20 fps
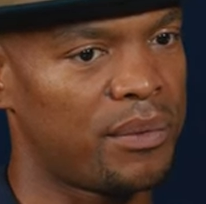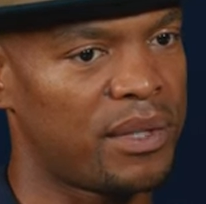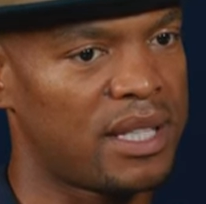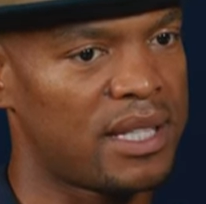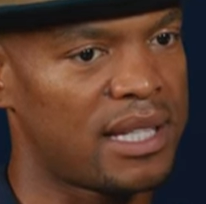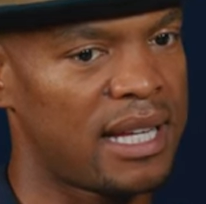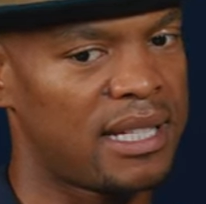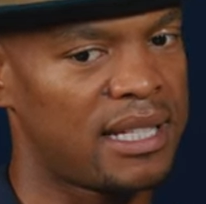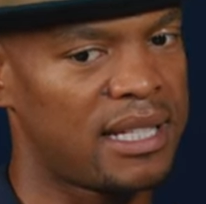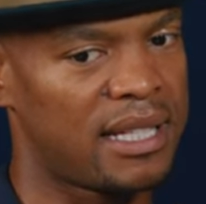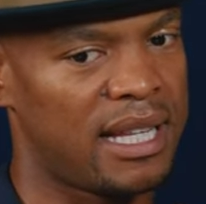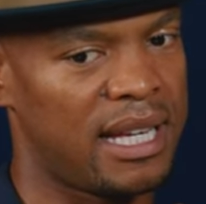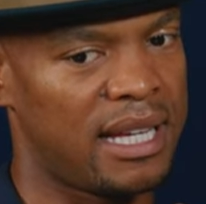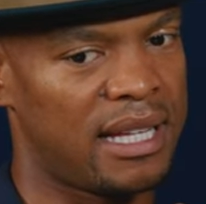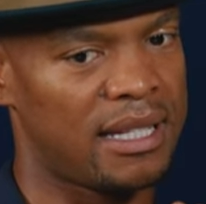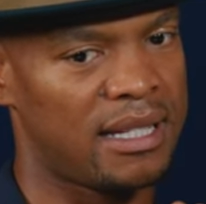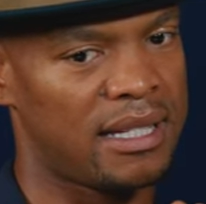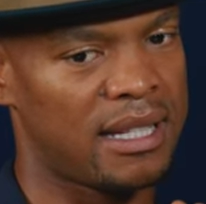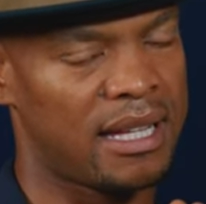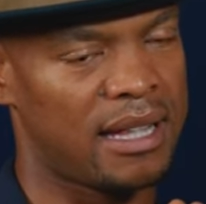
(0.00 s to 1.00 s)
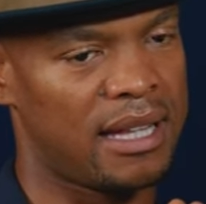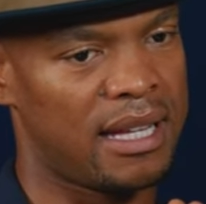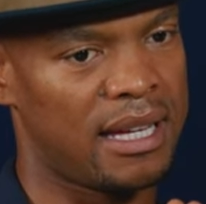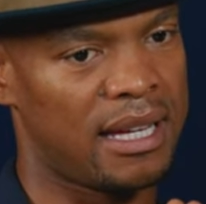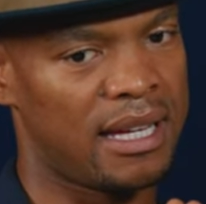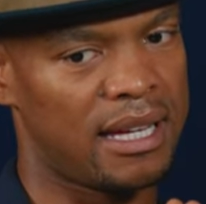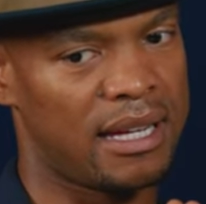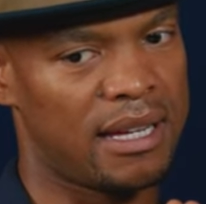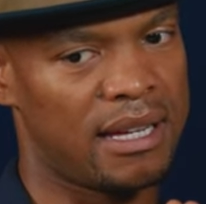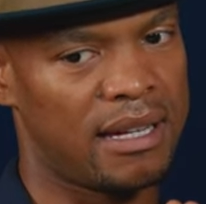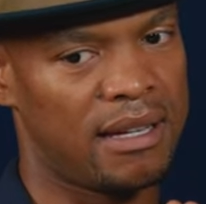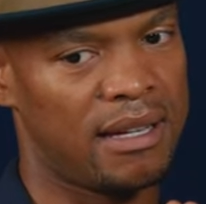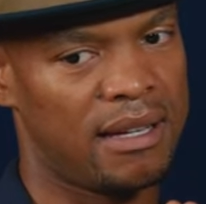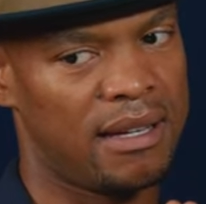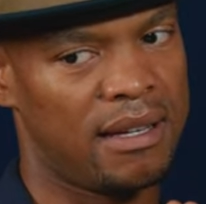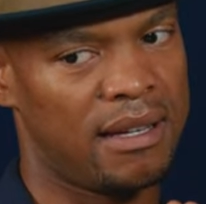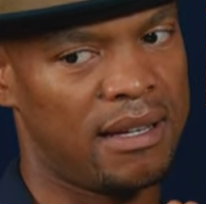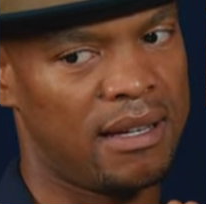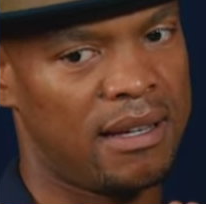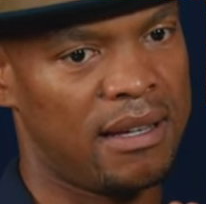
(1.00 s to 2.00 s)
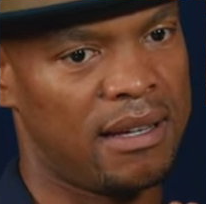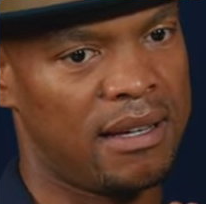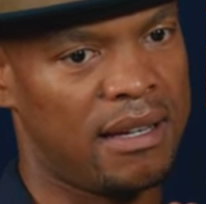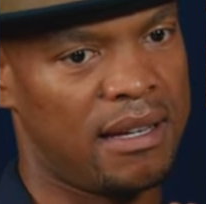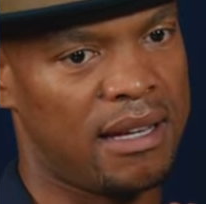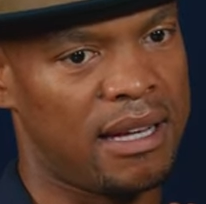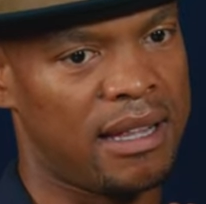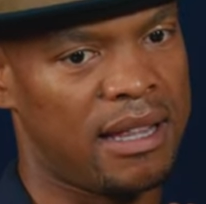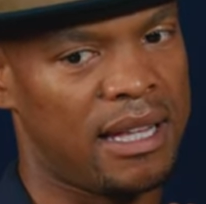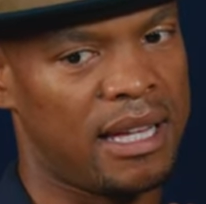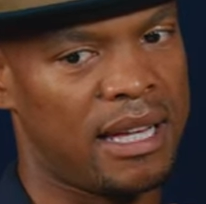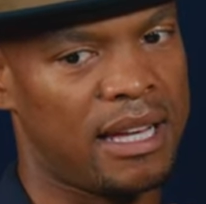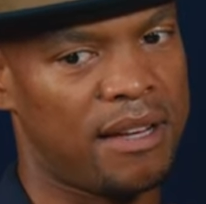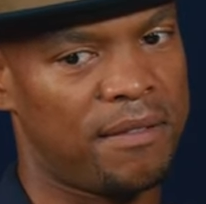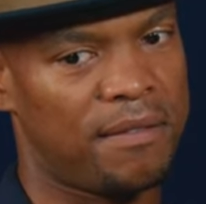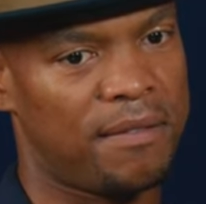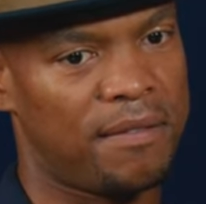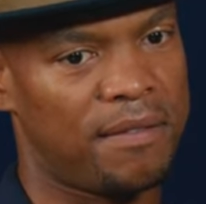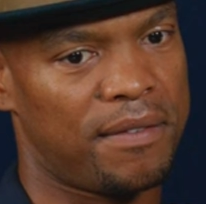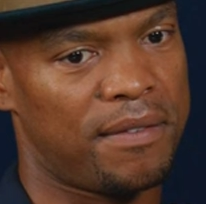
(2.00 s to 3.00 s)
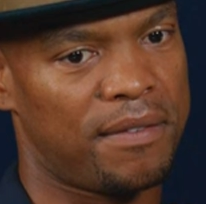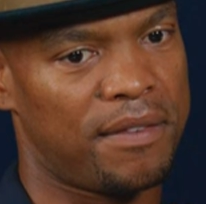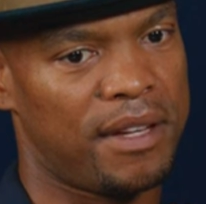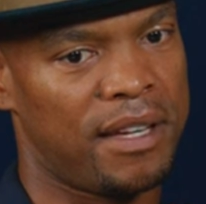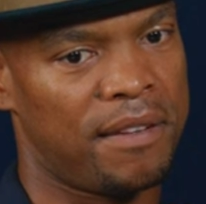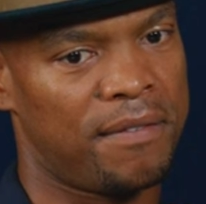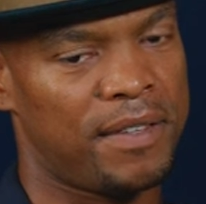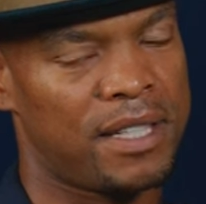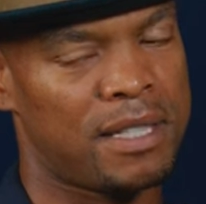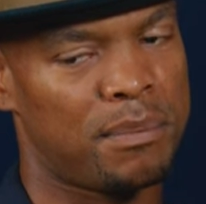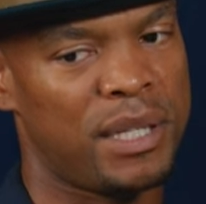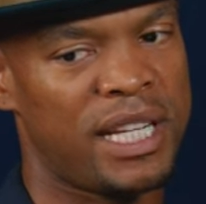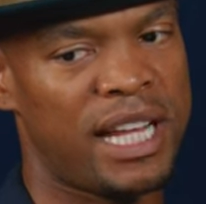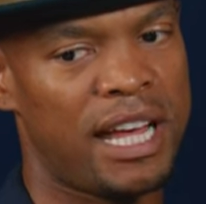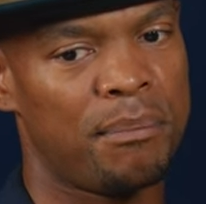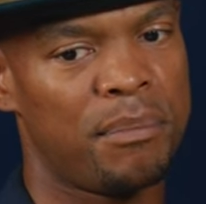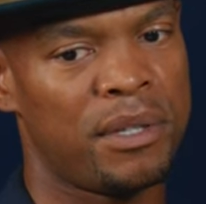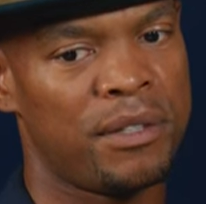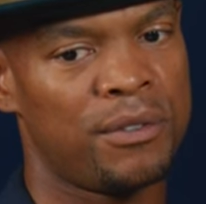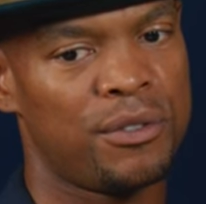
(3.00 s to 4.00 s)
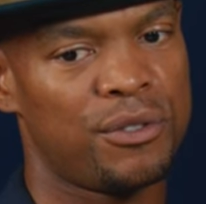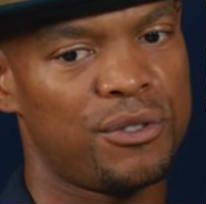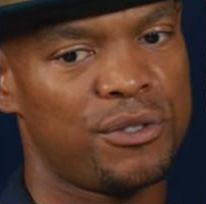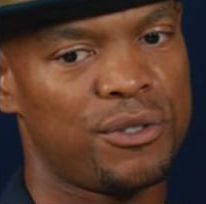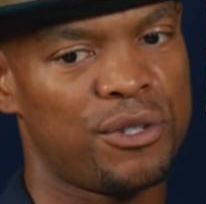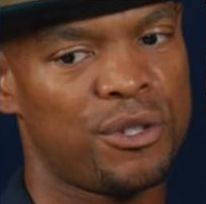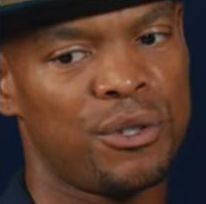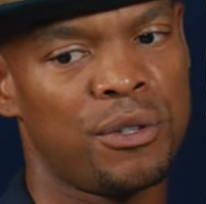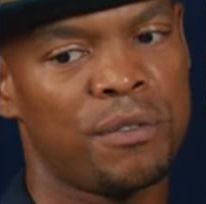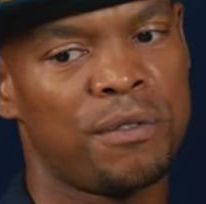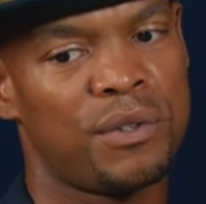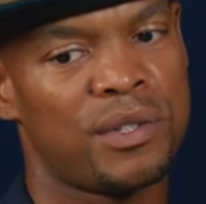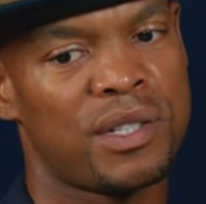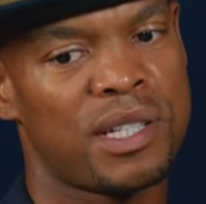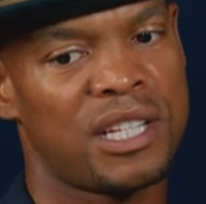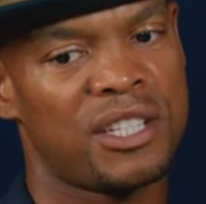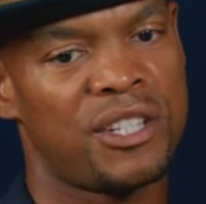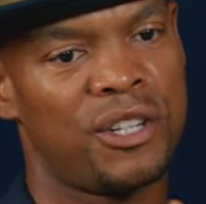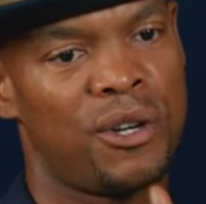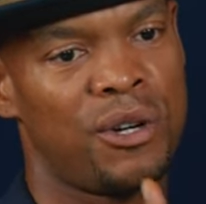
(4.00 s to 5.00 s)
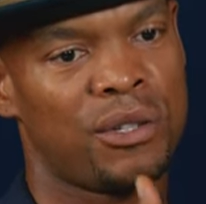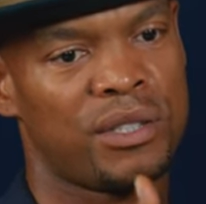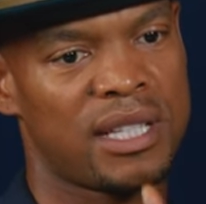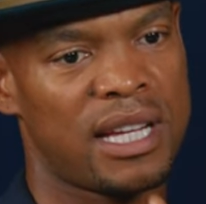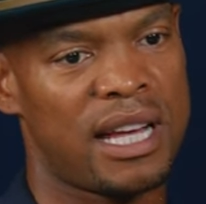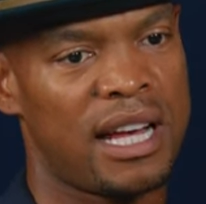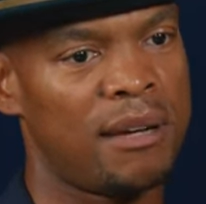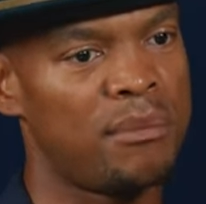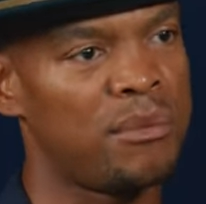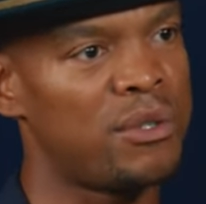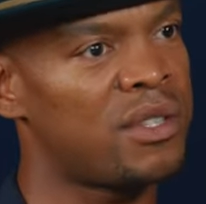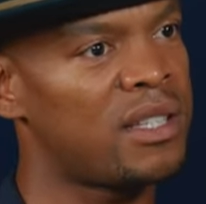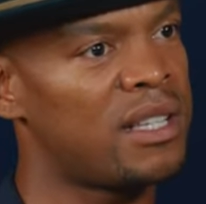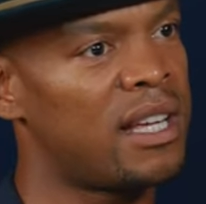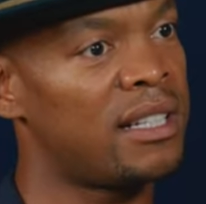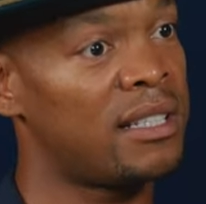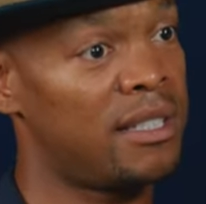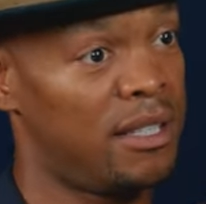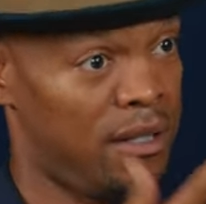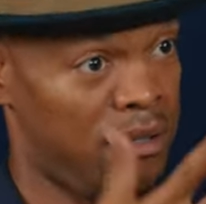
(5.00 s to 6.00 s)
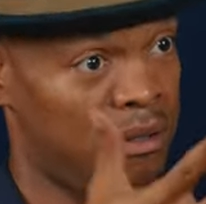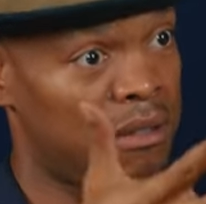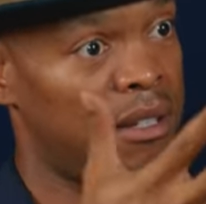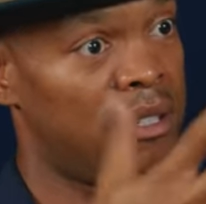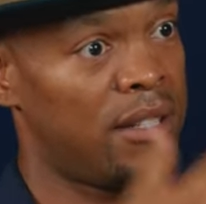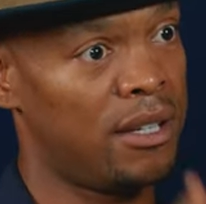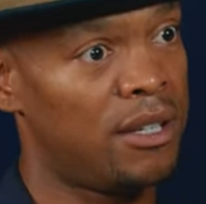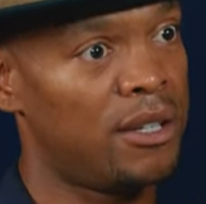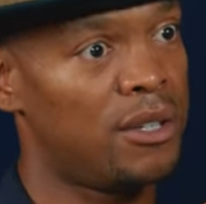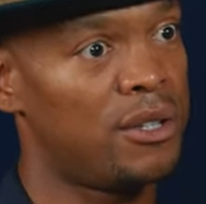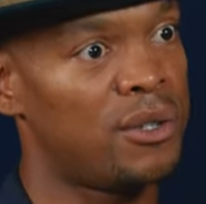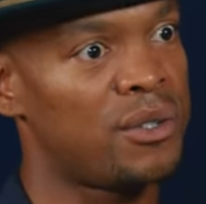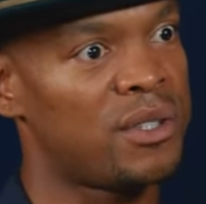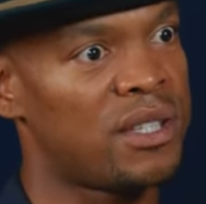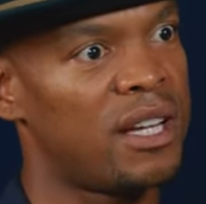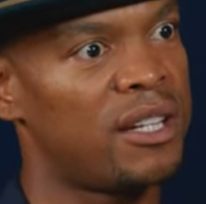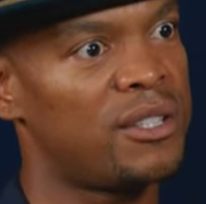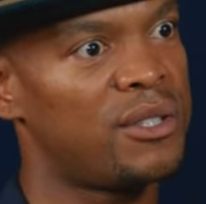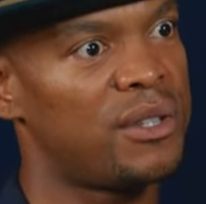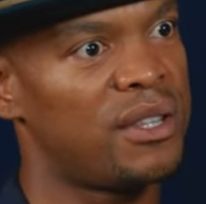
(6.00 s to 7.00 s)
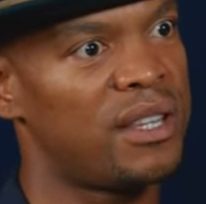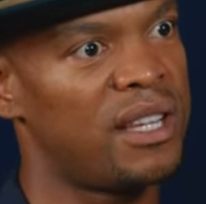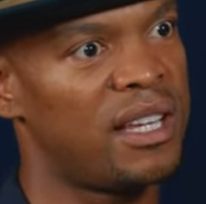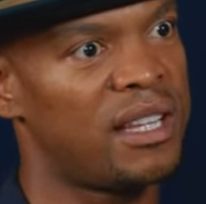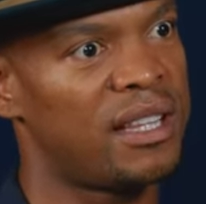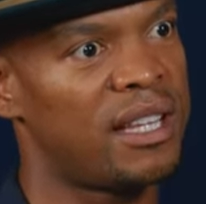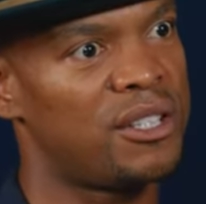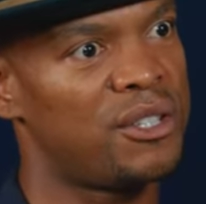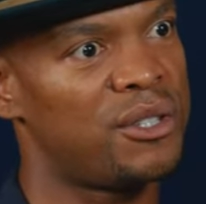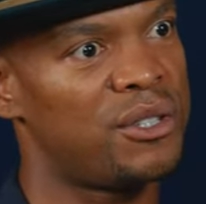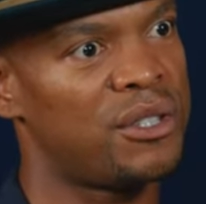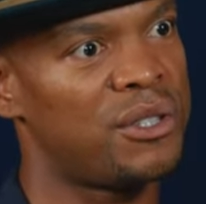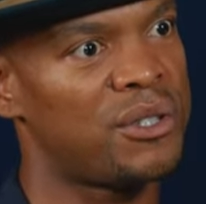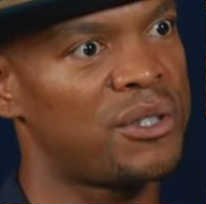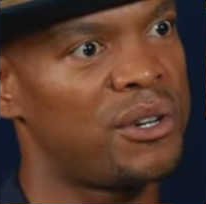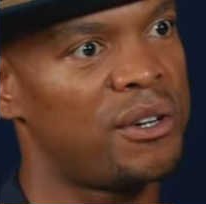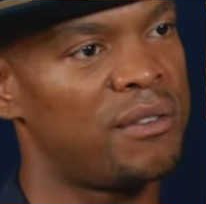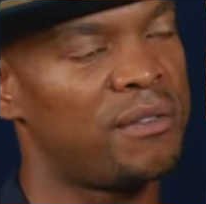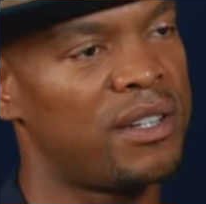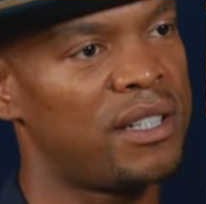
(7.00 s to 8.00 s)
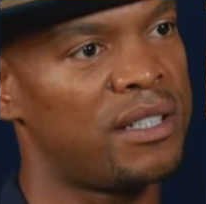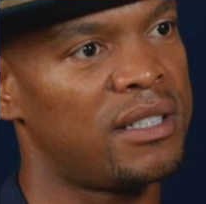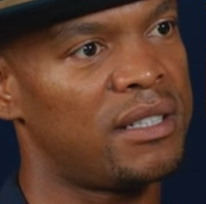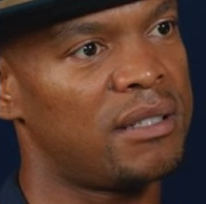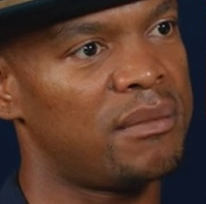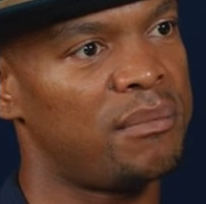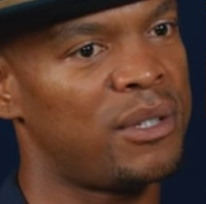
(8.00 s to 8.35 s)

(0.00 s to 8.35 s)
such things. I think if it's been happening to you for such a long time, you start to think that you deserve it.